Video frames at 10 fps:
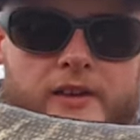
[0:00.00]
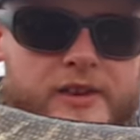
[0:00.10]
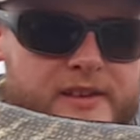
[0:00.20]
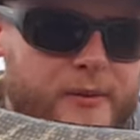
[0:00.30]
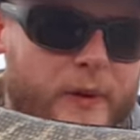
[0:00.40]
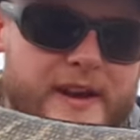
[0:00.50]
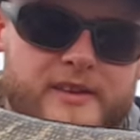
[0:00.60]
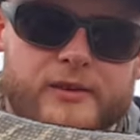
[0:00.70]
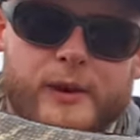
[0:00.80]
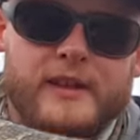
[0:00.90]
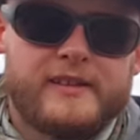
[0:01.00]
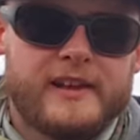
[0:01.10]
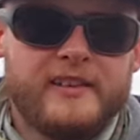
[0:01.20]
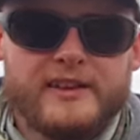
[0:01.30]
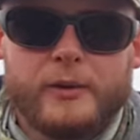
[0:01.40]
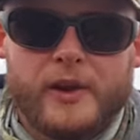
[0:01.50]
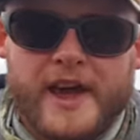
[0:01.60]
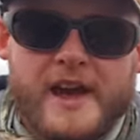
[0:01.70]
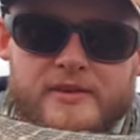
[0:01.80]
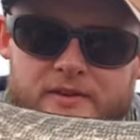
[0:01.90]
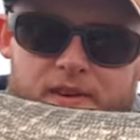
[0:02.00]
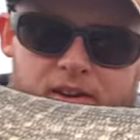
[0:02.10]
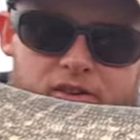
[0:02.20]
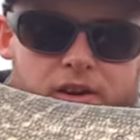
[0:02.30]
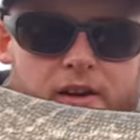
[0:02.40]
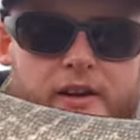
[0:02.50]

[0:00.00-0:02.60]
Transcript: Decent weight as well, it's actually quite a heavy fish.